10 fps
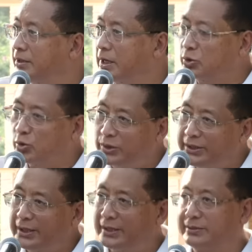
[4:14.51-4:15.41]
Not
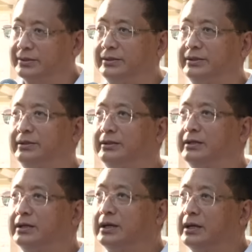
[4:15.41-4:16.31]
only that,
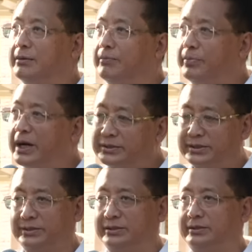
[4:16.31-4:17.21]
but